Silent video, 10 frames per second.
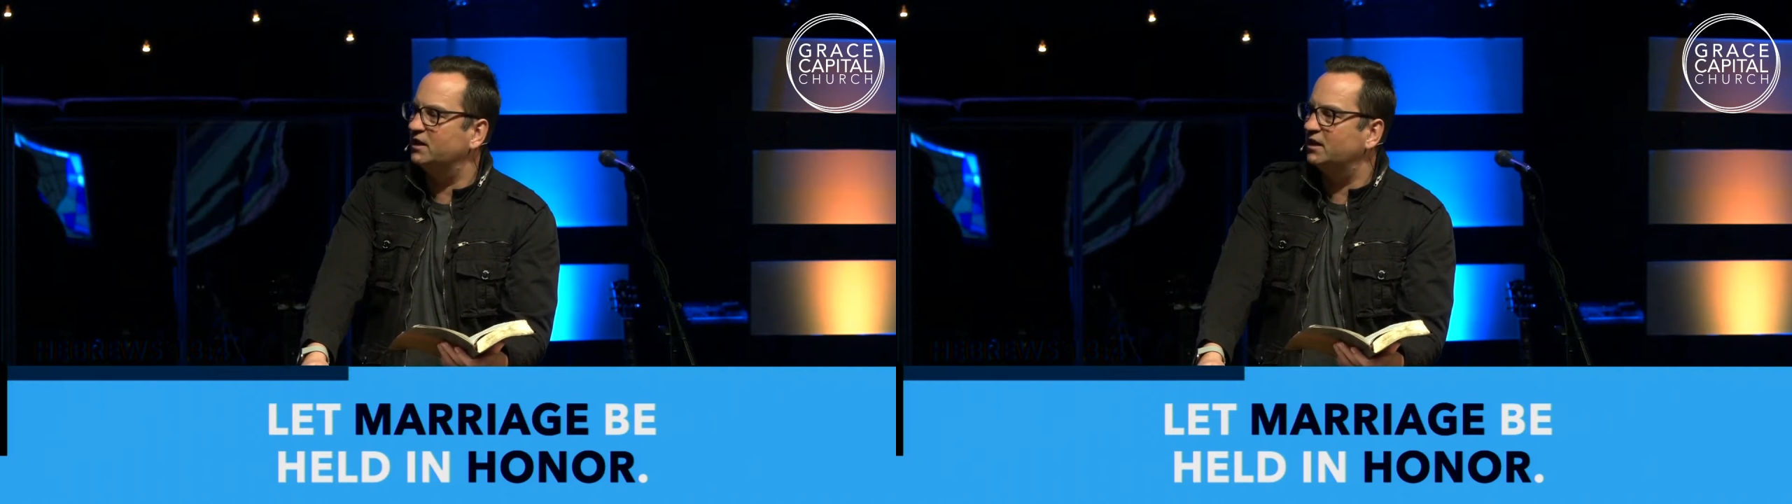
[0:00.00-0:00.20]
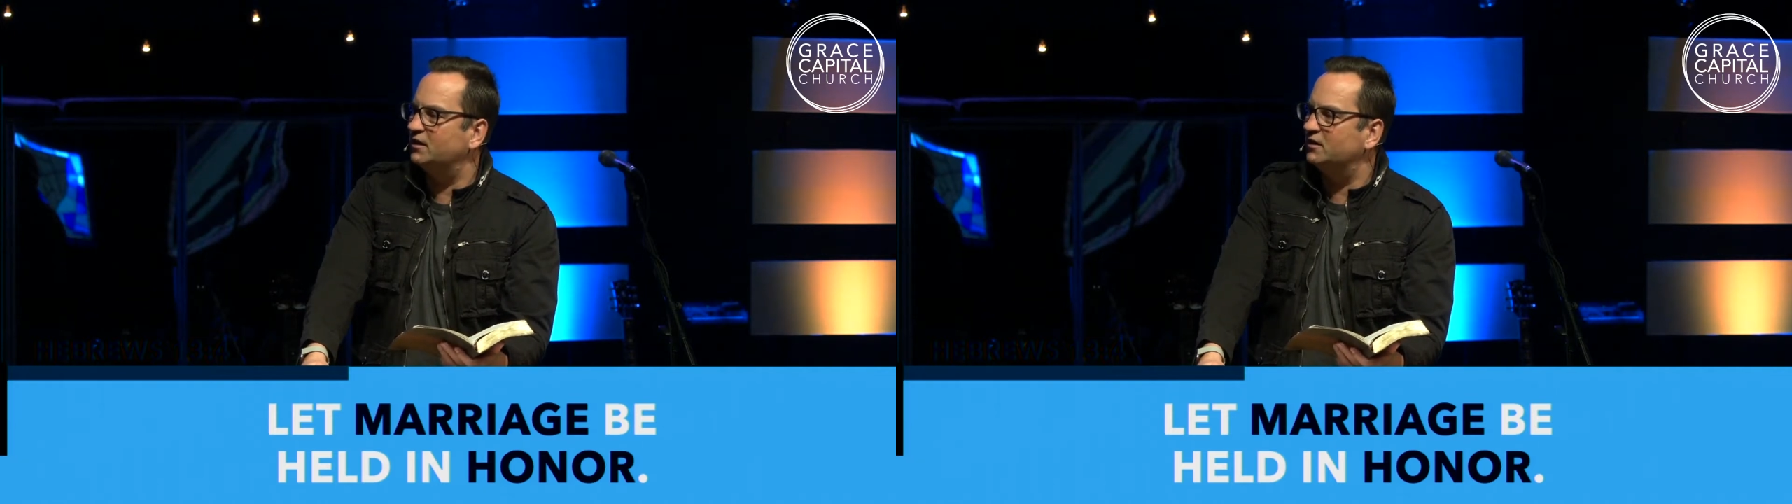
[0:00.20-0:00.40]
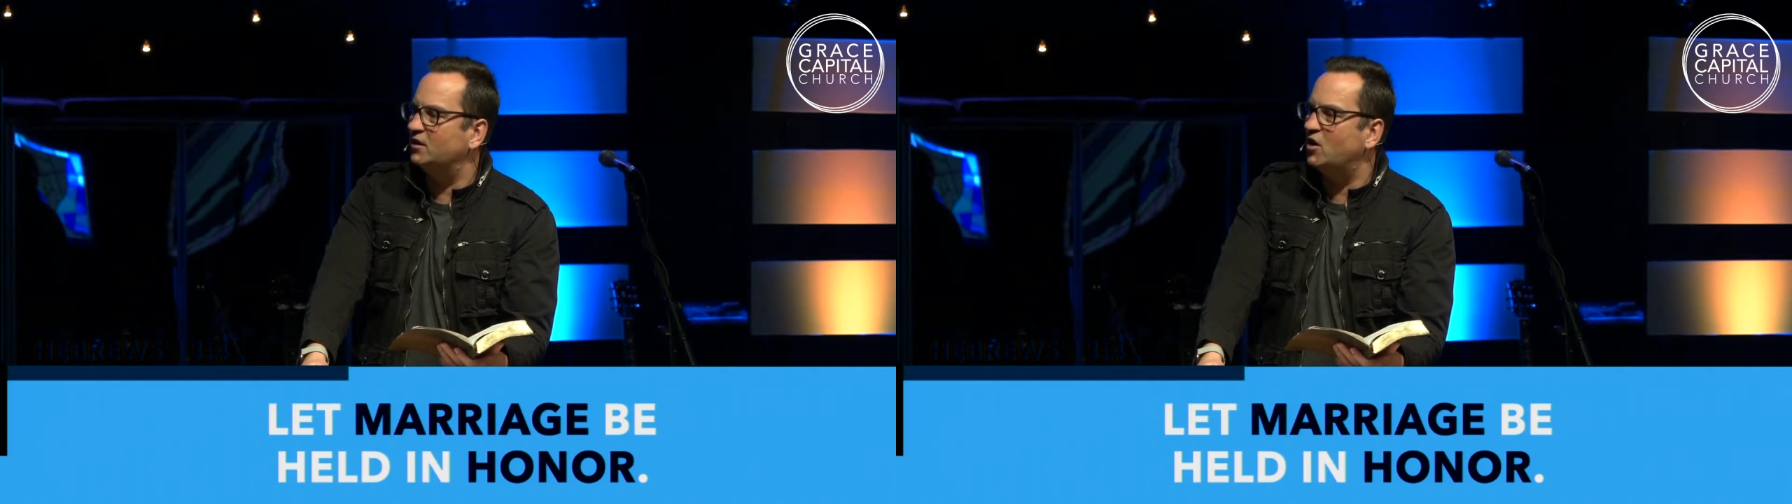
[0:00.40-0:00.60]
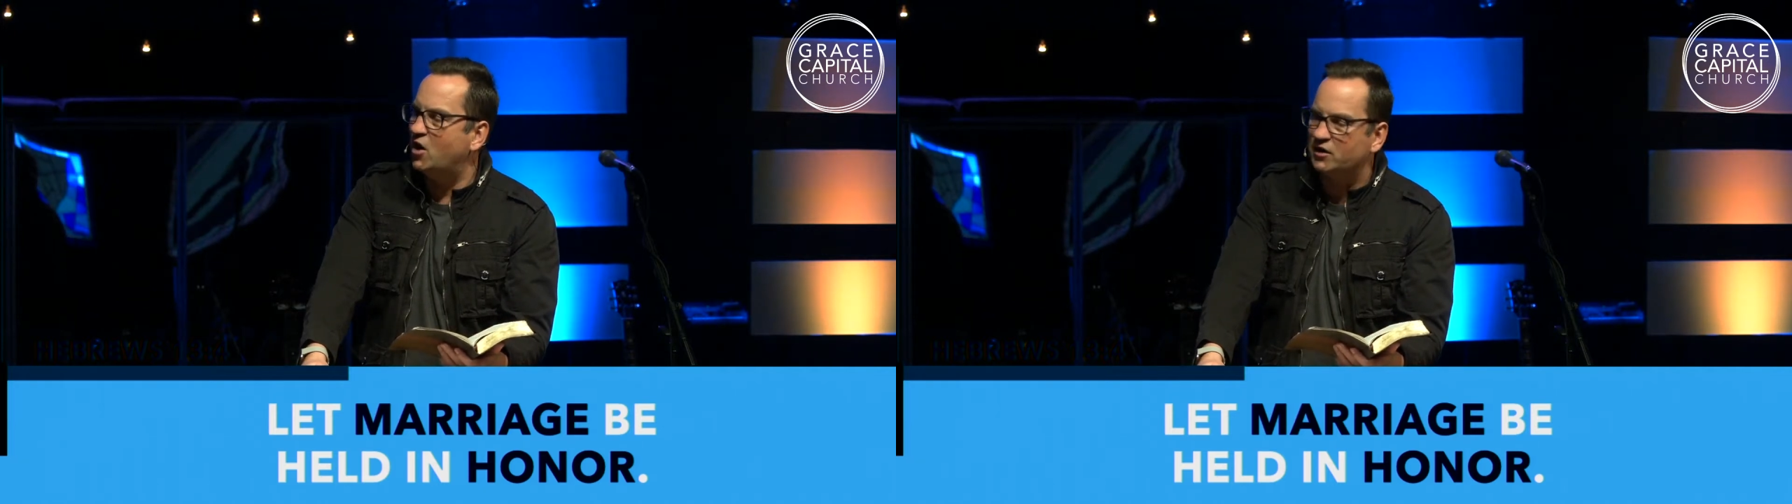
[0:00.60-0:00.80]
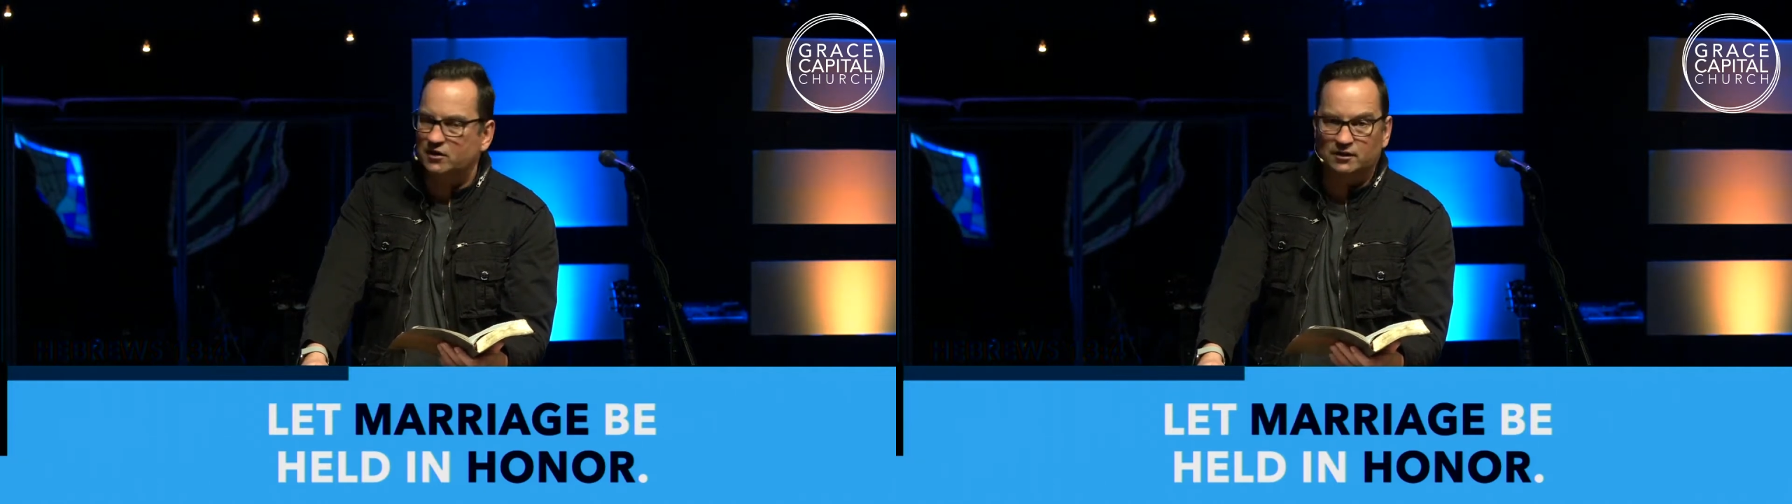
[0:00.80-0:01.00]
in
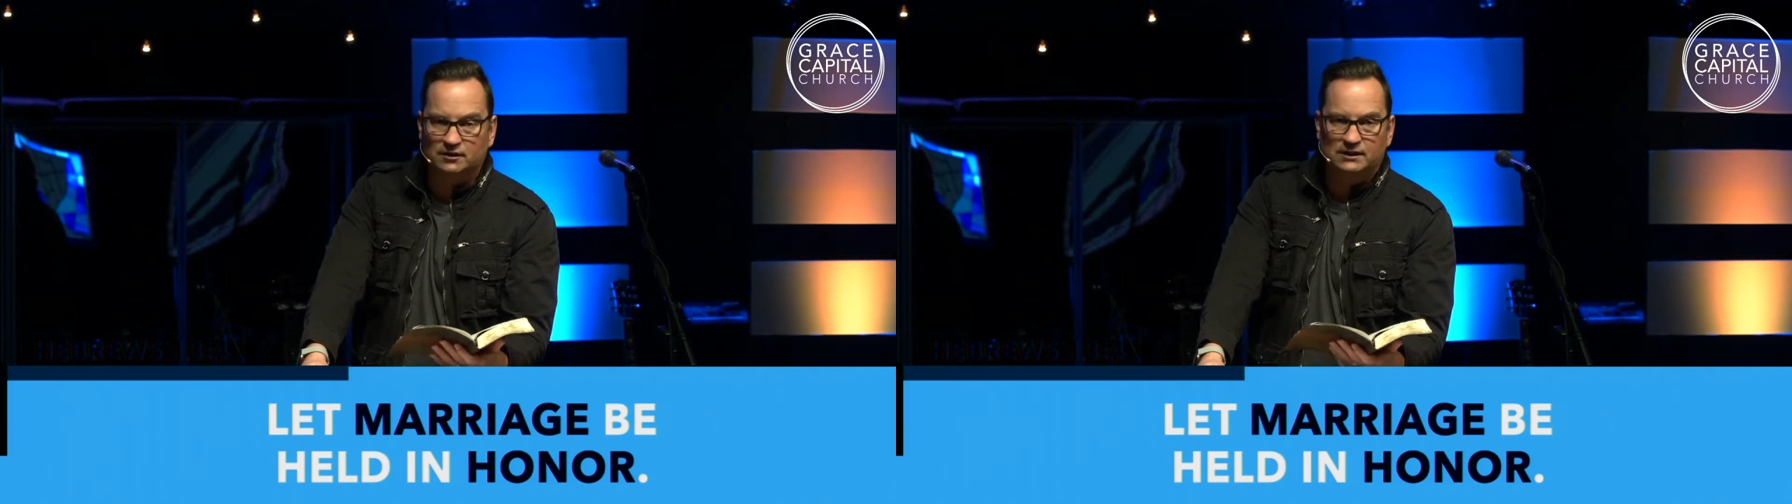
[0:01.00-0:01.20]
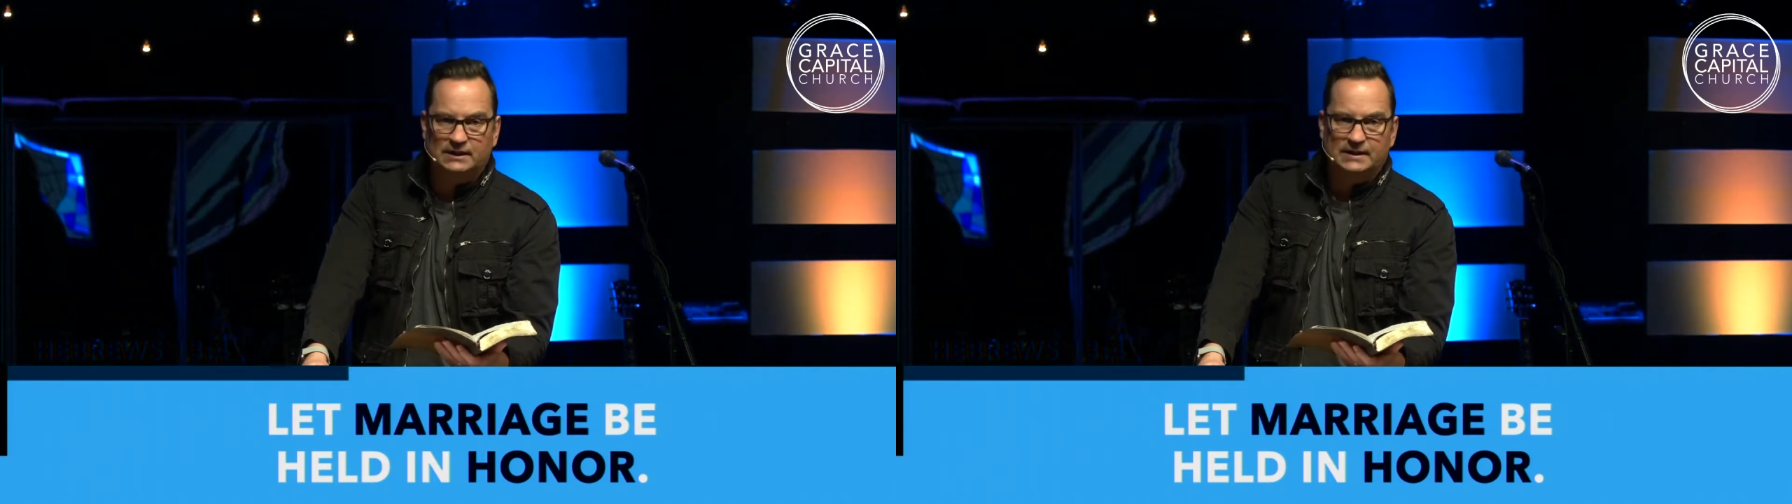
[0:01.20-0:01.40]
honor.